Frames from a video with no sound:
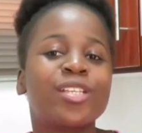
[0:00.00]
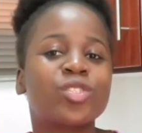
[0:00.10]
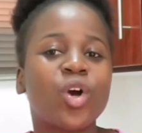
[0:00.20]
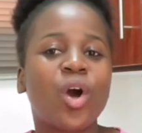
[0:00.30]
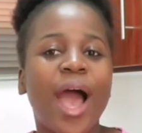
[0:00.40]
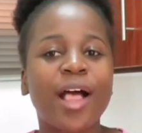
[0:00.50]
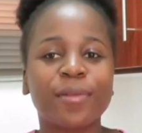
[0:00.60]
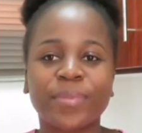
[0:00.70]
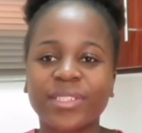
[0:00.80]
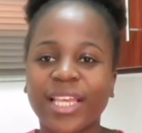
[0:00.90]
So
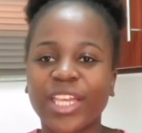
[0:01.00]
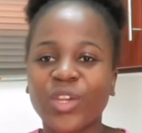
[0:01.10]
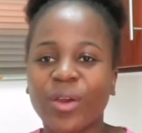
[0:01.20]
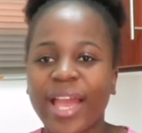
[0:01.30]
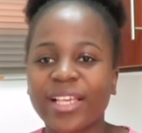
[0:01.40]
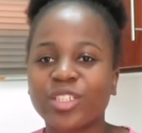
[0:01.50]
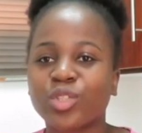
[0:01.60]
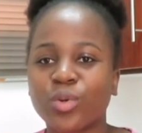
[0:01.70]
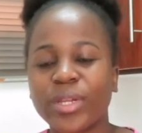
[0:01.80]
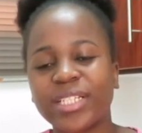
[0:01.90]
I'll be taking you guys
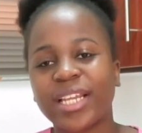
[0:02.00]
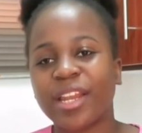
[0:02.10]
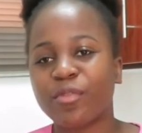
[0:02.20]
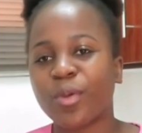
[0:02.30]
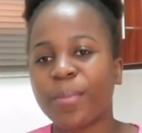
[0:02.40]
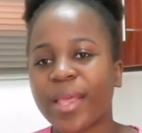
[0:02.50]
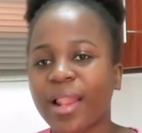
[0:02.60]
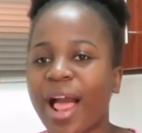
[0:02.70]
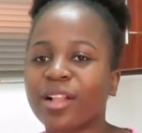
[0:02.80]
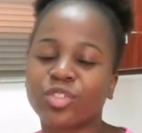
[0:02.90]
through each and every
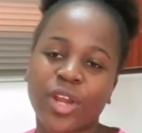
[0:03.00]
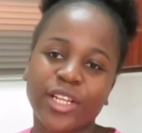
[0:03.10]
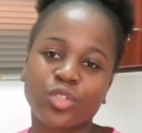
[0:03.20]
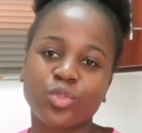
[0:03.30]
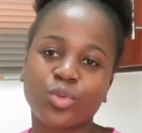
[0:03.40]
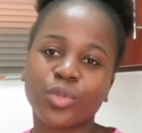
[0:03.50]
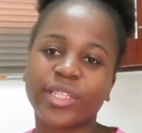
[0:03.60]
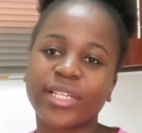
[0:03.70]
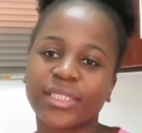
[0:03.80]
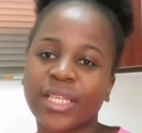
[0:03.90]
meal. I'll try to do
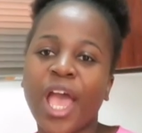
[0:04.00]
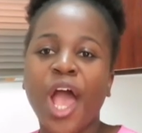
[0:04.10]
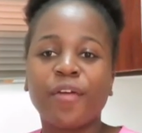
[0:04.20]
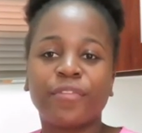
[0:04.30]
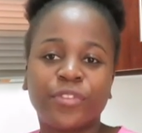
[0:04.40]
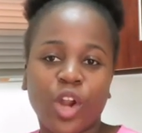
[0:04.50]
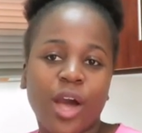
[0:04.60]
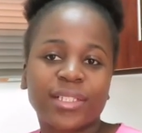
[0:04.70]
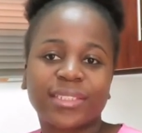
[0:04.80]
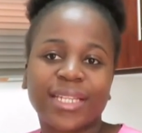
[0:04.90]
this
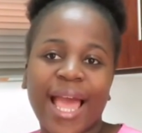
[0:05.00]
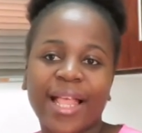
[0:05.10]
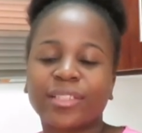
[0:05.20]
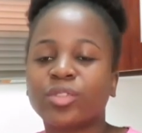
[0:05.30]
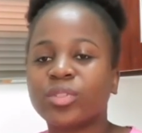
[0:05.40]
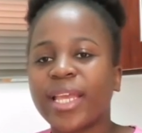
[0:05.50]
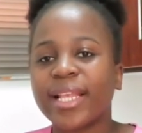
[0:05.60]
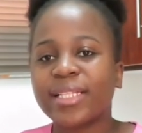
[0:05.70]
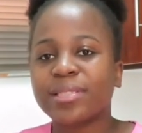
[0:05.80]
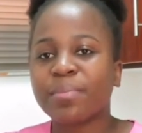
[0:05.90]
vlog style. Today
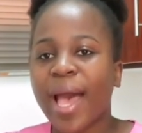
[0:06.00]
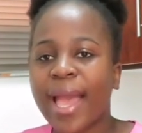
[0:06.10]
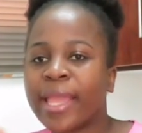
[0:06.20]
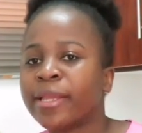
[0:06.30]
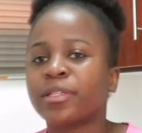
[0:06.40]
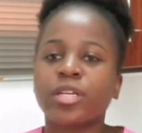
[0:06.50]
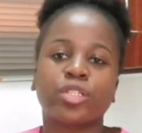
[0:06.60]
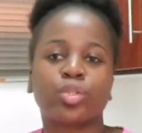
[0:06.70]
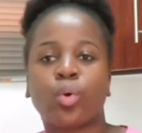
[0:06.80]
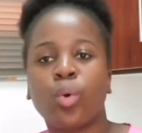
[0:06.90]
is my
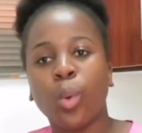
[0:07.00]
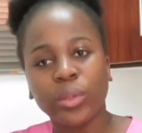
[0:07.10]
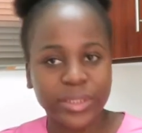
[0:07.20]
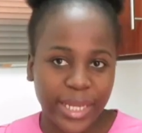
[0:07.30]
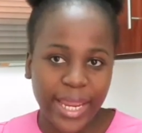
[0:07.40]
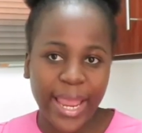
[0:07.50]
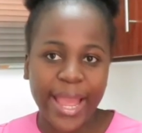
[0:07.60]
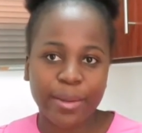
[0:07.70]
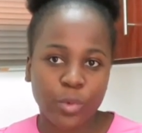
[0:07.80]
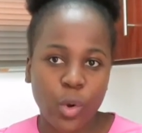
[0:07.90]
school day.
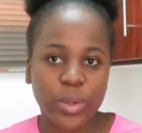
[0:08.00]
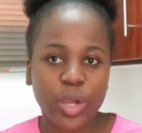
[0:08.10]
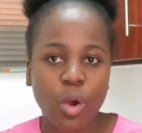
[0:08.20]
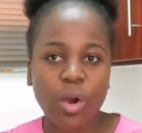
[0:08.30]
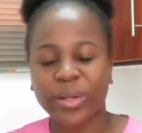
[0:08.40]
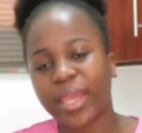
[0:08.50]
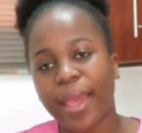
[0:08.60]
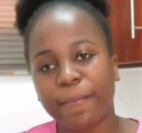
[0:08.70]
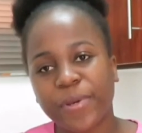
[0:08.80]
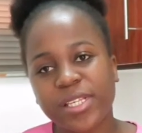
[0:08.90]
I am going on
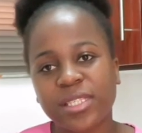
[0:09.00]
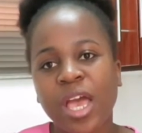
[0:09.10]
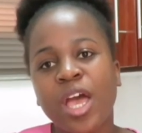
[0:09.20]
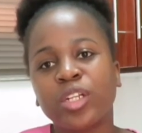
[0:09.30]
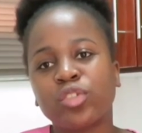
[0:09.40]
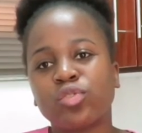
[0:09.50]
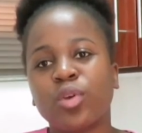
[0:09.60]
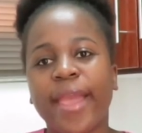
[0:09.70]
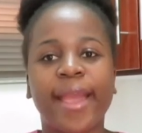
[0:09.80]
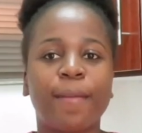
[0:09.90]
campus to
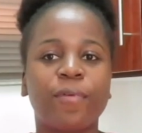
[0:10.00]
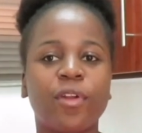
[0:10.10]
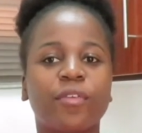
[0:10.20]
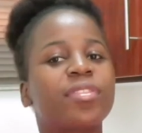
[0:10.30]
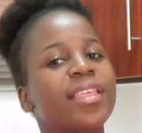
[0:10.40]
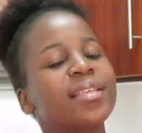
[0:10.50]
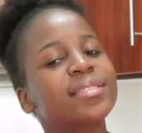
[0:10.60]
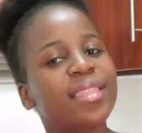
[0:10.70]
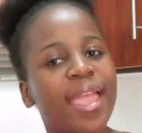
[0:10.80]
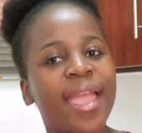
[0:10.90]
do a couple of
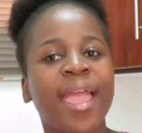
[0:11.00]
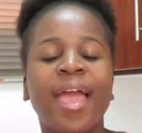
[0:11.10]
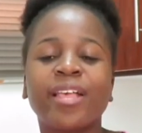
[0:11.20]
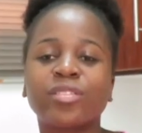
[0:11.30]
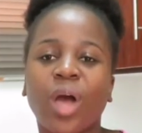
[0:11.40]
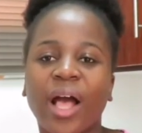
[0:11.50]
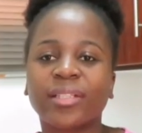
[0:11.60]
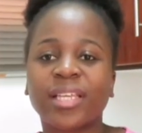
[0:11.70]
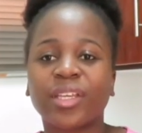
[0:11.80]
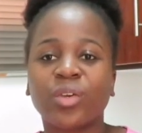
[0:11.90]
things there, so
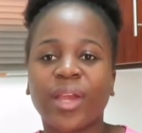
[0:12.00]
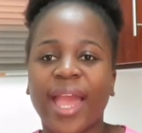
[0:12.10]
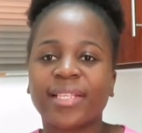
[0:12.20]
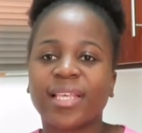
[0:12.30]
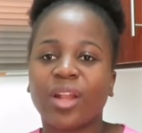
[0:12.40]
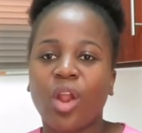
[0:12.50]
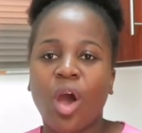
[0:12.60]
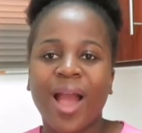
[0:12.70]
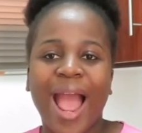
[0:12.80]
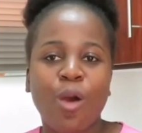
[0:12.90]
I'll take you guys
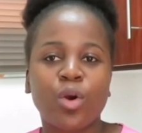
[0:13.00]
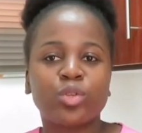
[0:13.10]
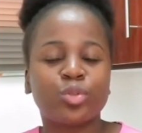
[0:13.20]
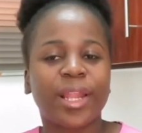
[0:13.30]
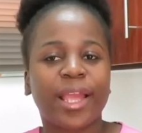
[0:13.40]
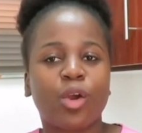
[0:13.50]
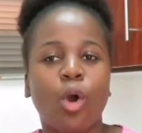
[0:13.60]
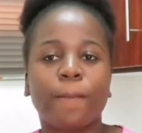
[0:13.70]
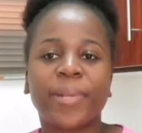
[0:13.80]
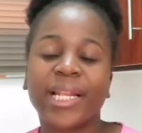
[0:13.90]
along. I won't do like a
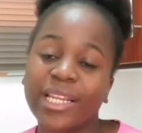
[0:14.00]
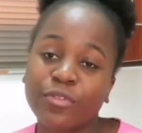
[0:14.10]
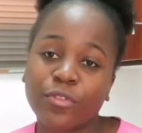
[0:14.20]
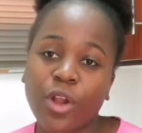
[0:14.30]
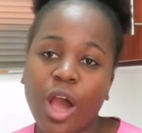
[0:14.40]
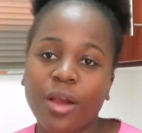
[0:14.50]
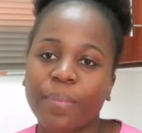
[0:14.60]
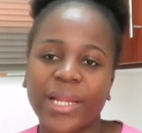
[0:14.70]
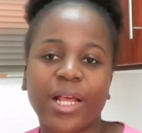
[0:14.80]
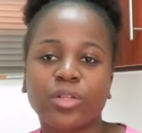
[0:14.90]
complete
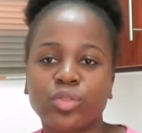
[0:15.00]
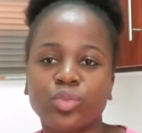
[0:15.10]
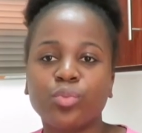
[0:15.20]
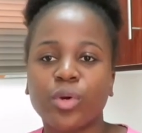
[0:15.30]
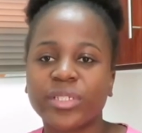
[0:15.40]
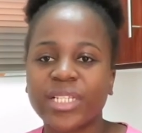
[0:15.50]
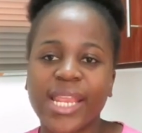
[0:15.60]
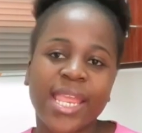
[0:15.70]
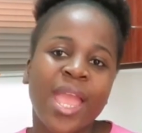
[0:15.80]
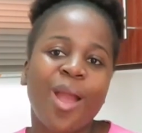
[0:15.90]
vlog, but I'll do
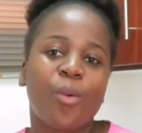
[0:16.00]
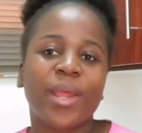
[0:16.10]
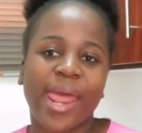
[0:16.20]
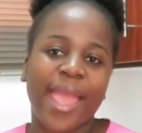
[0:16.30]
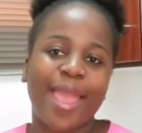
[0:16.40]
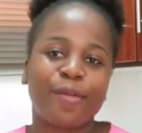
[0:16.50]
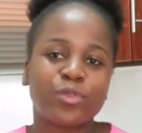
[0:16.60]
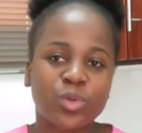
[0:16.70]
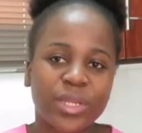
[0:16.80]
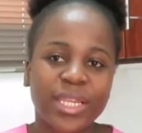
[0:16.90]
mostly when I
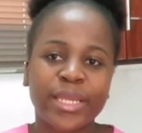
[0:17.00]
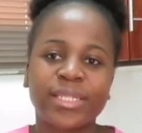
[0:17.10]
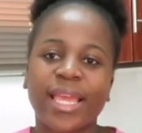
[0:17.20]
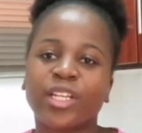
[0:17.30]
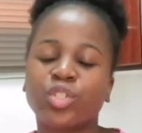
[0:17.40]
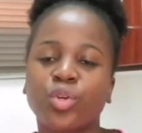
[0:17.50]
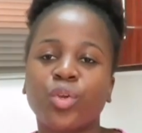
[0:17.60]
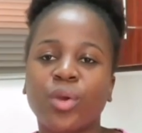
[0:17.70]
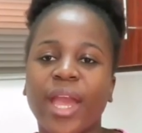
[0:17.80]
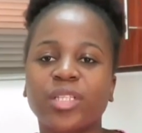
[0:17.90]
have to eat and show
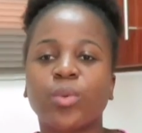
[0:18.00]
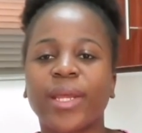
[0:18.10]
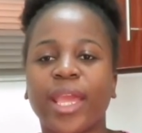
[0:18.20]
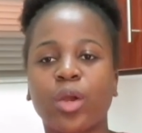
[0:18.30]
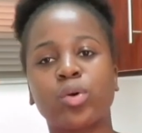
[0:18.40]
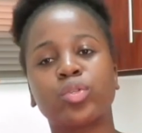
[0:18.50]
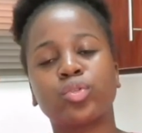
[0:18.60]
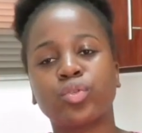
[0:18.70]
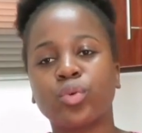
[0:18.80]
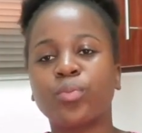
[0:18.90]
you guys what I
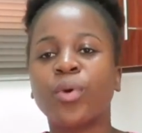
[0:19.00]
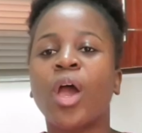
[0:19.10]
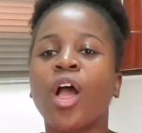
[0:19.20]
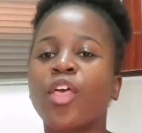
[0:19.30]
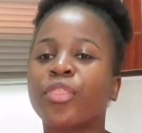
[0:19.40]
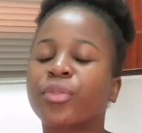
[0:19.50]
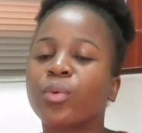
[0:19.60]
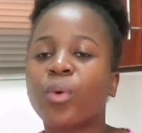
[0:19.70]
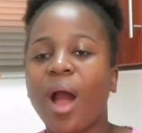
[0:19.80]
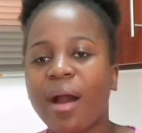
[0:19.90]
consume
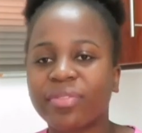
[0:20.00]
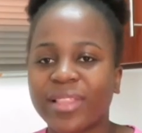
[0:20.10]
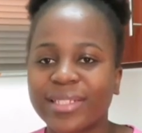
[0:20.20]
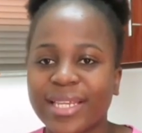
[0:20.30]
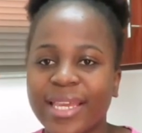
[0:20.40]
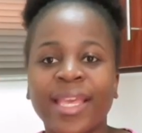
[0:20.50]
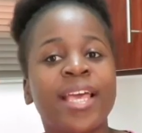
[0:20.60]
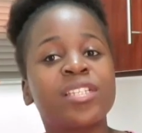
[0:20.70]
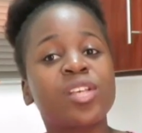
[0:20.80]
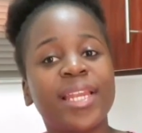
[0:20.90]
throughout the day.
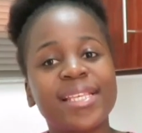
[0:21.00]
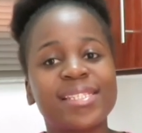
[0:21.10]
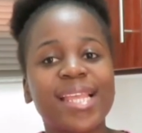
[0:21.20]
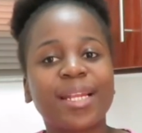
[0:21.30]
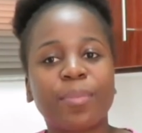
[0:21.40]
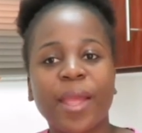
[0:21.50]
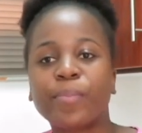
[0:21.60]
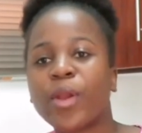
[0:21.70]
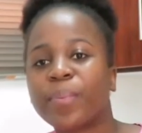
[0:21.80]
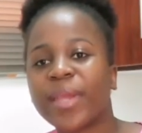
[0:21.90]
So let's start by
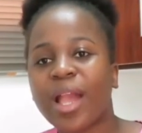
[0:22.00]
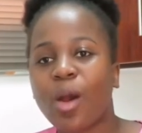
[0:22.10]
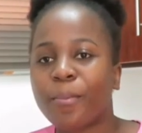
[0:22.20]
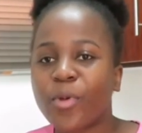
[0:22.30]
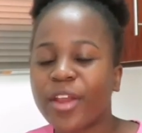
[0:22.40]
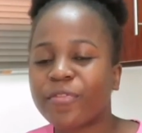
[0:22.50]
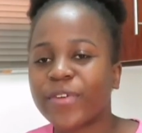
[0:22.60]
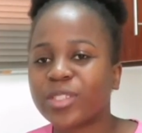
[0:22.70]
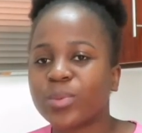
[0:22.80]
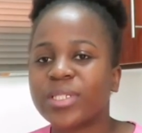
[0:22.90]
prepping our
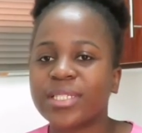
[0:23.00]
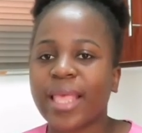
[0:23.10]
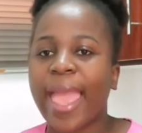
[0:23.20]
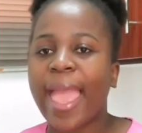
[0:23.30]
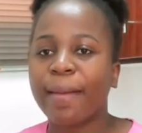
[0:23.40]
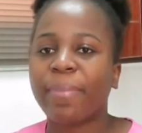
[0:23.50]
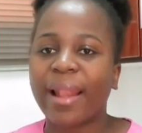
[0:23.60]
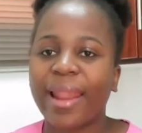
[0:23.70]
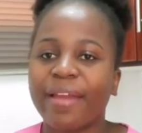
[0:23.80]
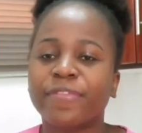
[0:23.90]
breakfast, which is a
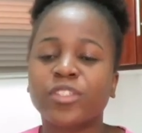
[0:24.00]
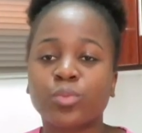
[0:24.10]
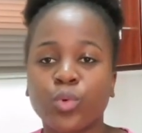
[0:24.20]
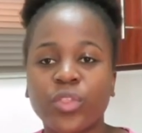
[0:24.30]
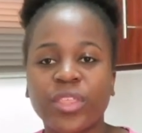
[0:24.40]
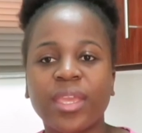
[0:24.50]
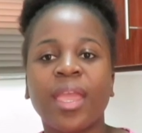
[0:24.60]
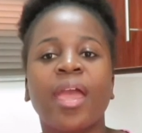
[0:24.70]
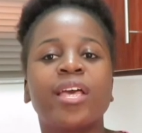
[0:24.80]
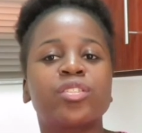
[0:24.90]
Herbalife
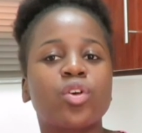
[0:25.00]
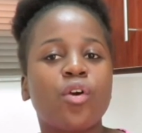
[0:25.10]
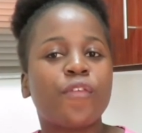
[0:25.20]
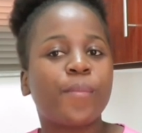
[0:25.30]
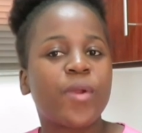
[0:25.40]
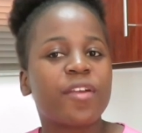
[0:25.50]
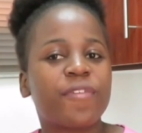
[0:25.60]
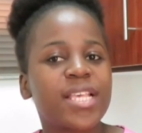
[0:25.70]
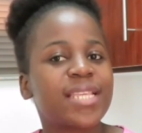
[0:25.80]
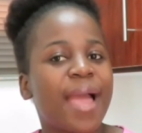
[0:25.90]
smoothie. So for
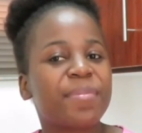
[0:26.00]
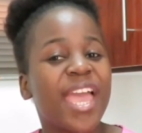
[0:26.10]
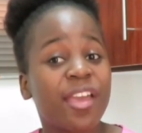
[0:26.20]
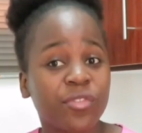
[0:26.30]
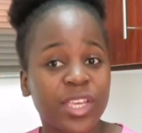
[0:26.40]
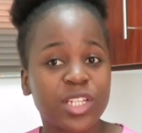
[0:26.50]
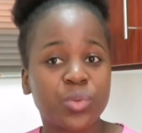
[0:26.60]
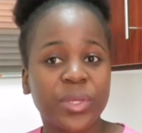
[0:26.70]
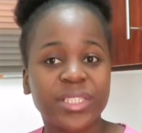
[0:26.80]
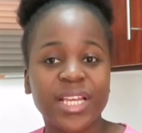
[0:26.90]
breakfast, I'm having
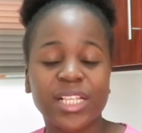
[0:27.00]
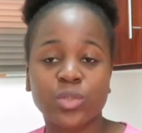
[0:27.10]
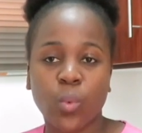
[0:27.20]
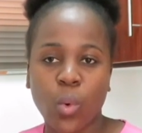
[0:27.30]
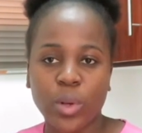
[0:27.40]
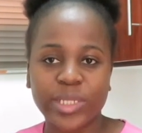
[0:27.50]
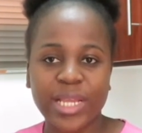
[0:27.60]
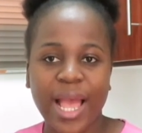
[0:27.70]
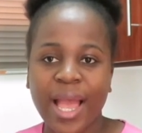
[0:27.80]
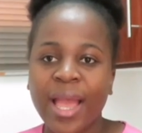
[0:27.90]
it with just
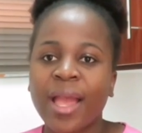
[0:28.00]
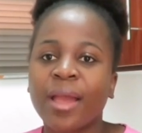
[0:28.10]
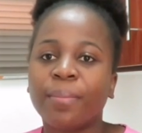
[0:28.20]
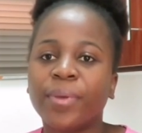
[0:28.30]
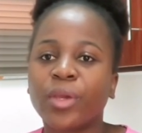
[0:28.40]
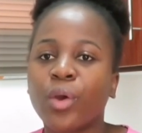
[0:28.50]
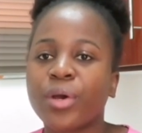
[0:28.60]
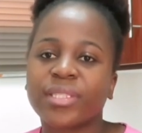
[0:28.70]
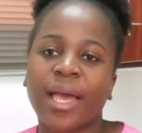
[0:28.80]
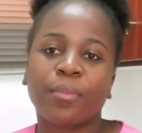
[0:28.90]
water
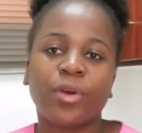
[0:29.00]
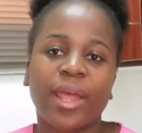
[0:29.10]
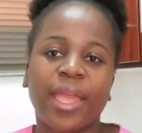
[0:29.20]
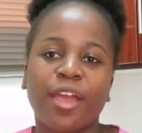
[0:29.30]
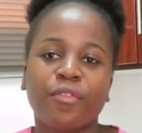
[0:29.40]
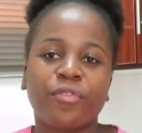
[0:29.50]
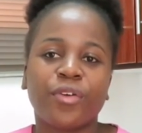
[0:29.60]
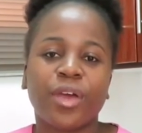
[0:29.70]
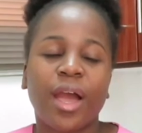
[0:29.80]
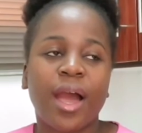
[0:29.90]
because I'm gonna have
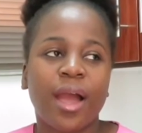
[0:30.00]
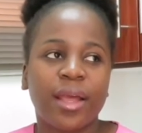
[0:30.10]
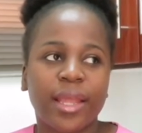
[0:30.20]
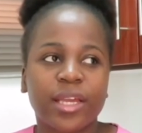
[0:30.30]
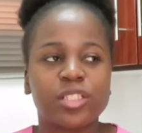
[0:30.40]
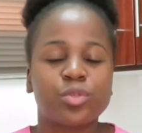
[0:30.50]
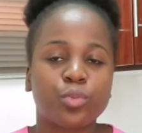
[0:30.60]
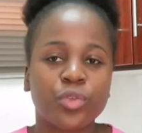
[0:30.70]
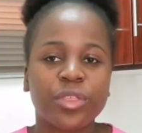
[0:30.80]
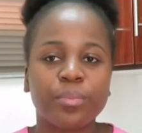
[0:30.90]
like a
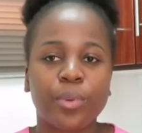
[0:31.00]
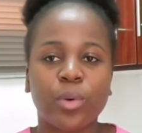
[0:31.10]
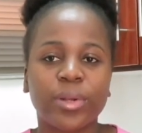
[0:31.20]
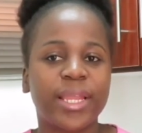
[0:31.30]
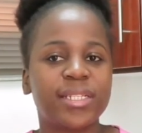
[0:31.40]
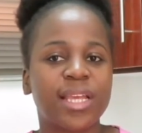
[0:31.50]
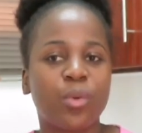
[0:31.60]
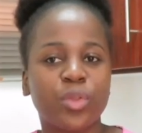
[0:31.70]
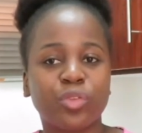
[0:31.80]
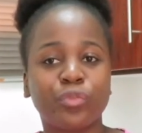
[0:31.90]
smoothie bowl
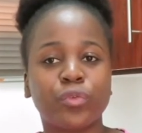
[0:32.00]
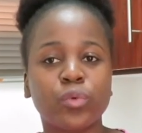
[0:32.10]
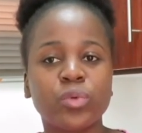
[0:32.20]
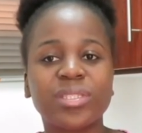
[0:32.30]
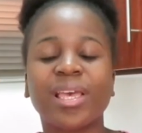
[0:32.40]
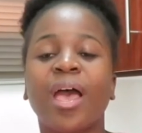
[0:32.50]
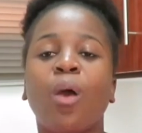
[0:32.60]
later with fruits.